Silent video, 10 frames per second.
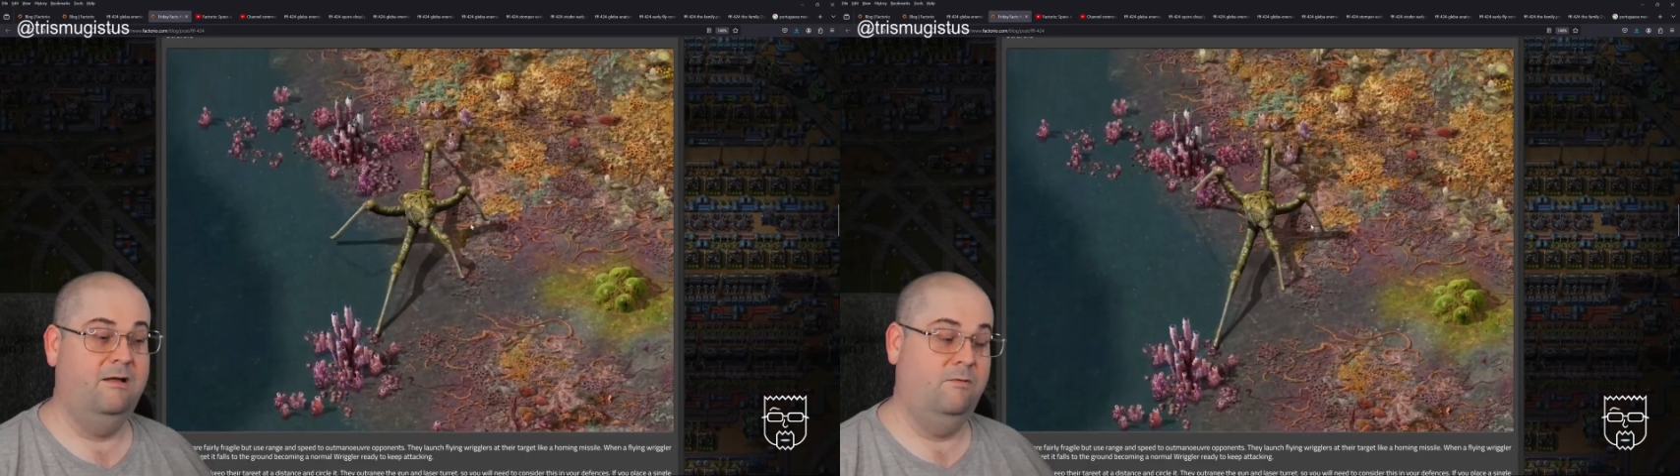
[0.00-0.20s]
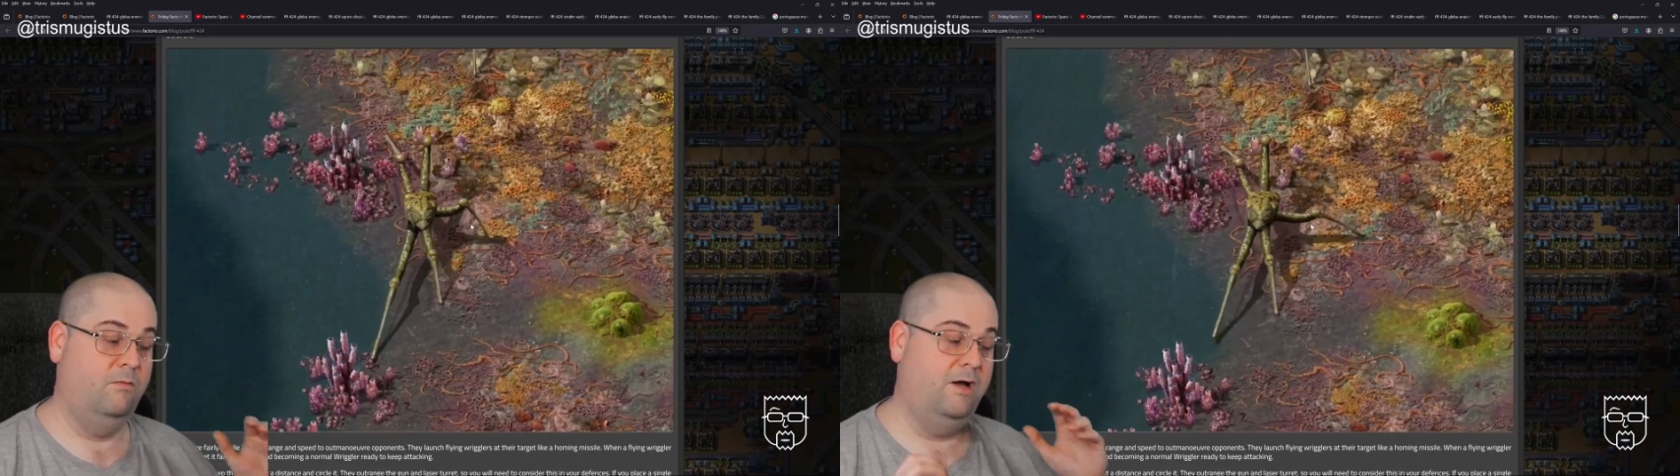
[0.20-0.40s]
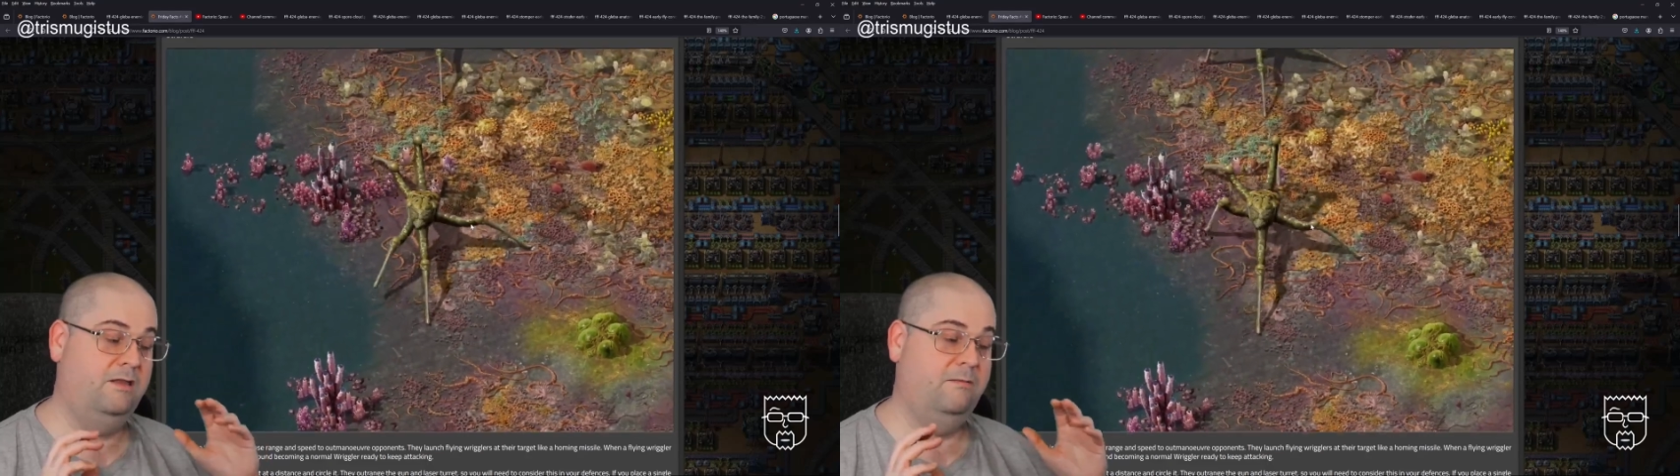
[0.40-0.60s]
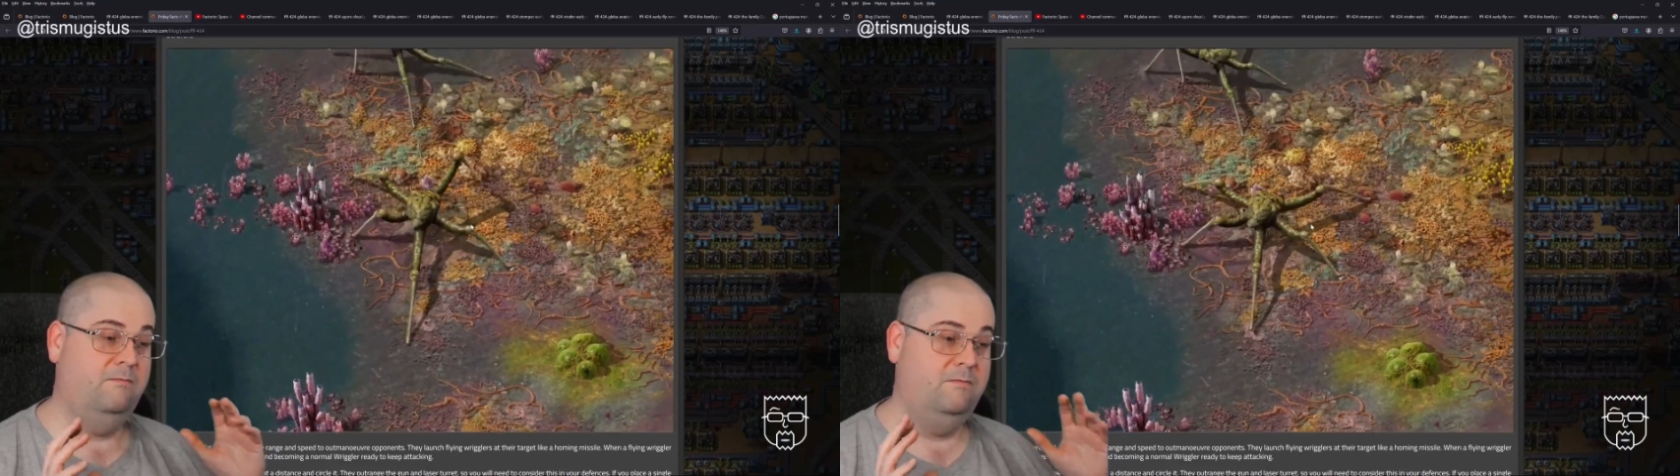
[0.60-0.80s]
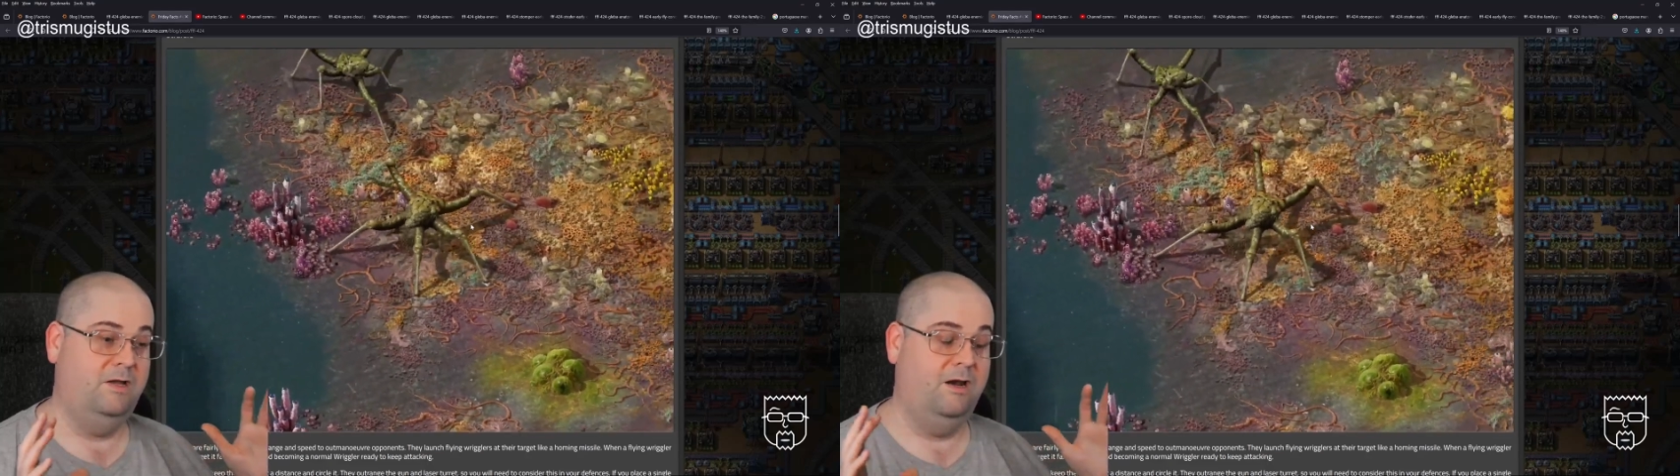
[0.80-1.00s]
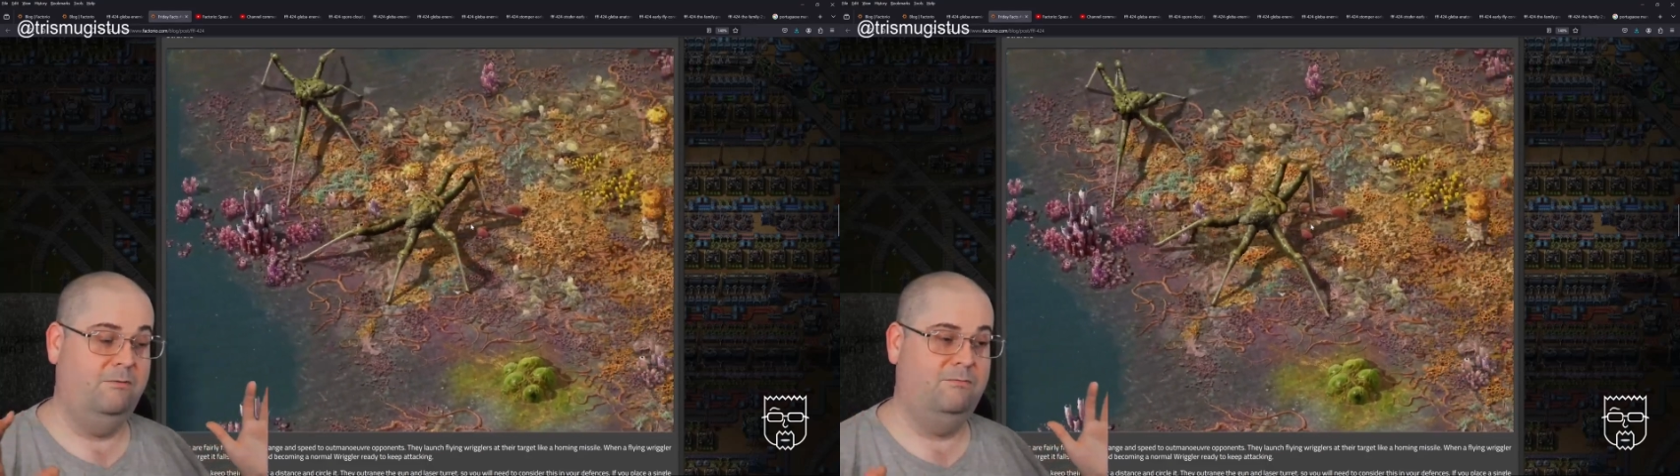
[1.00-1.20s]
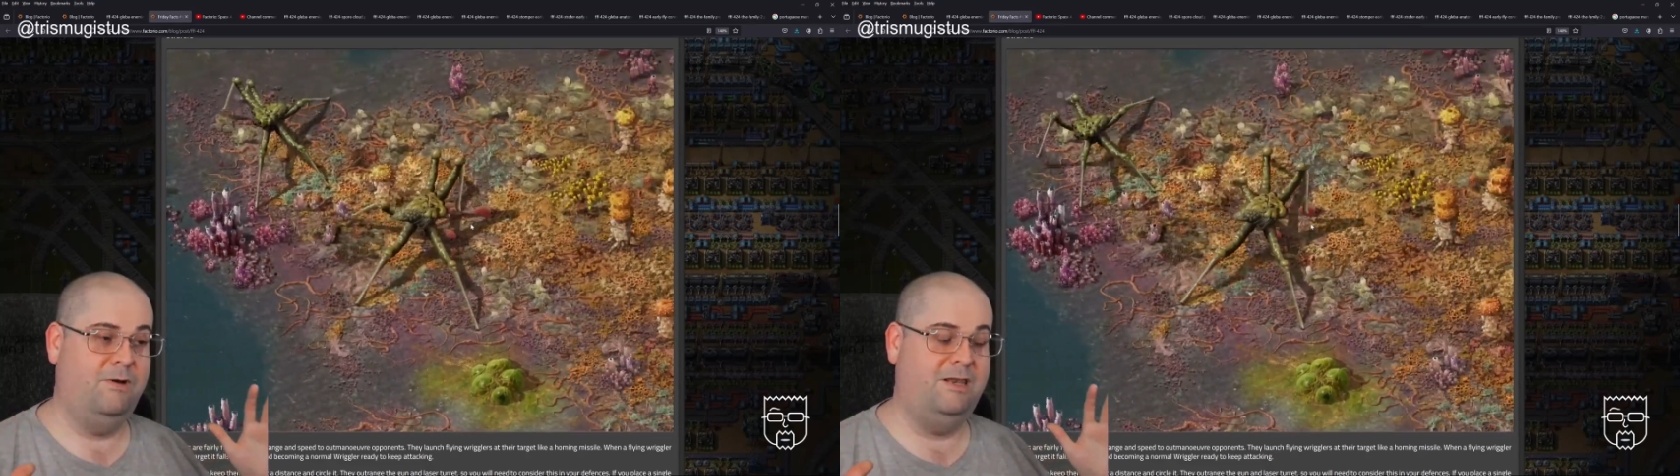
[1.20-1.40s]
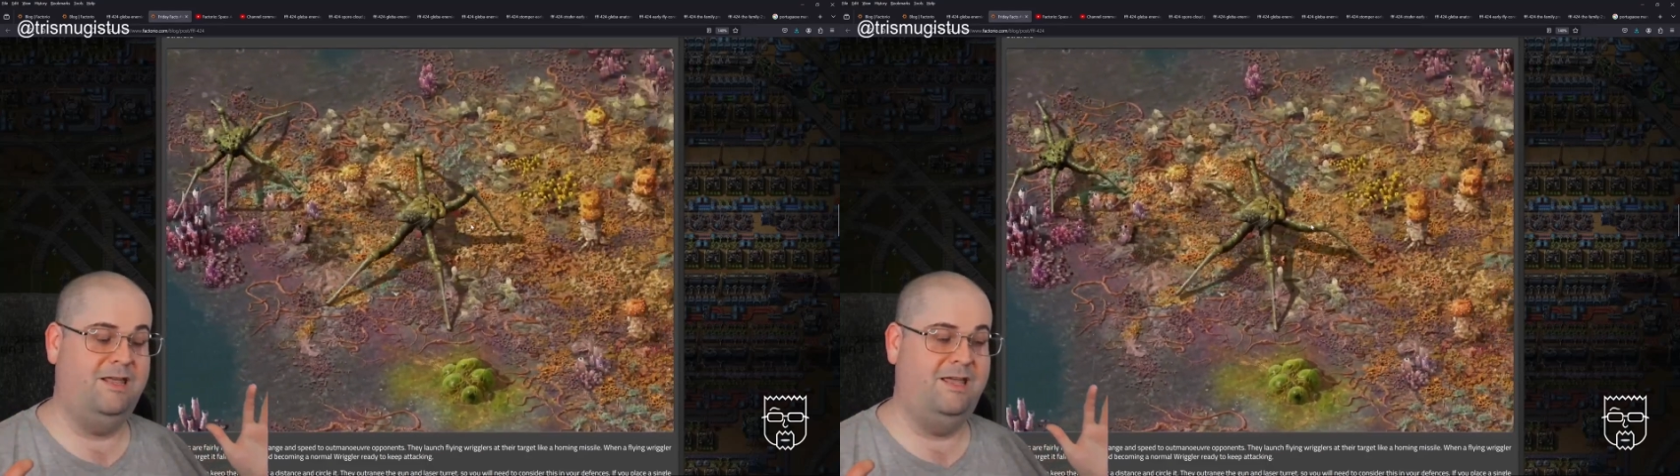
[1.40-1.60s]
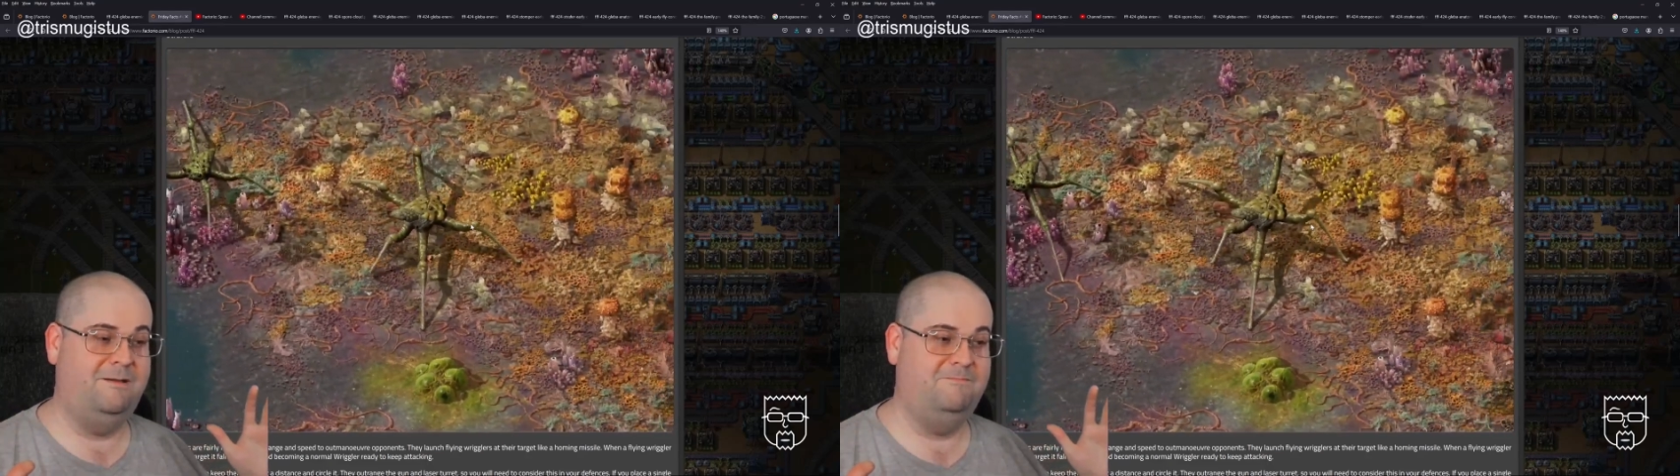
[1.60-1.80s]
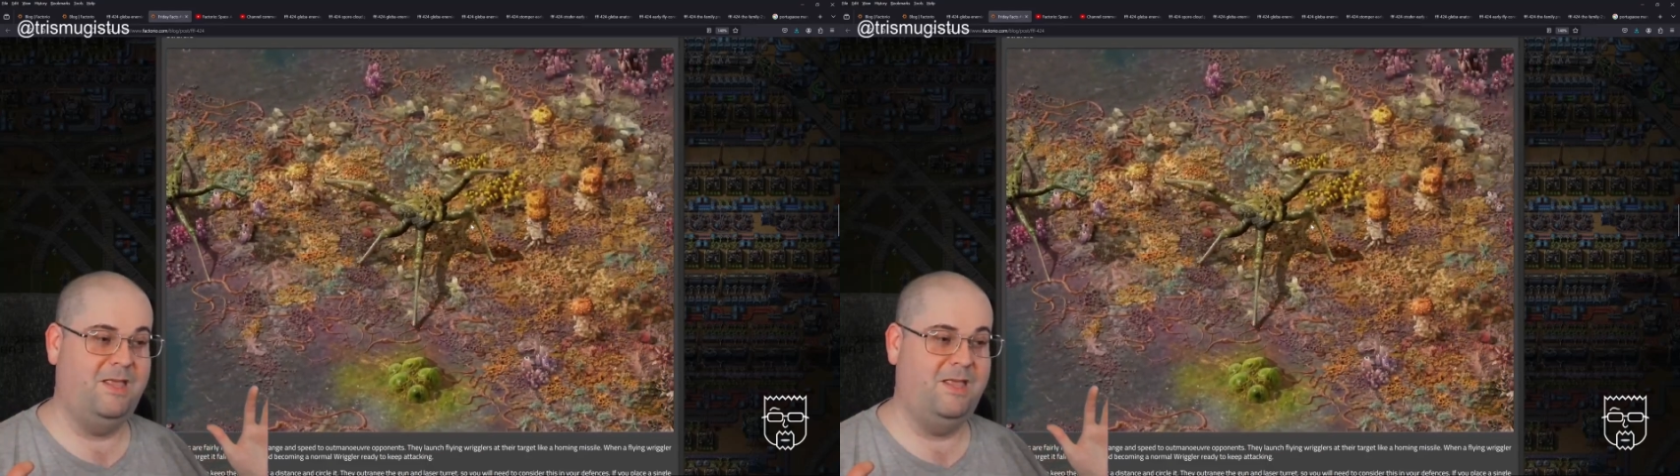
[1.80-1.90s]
when the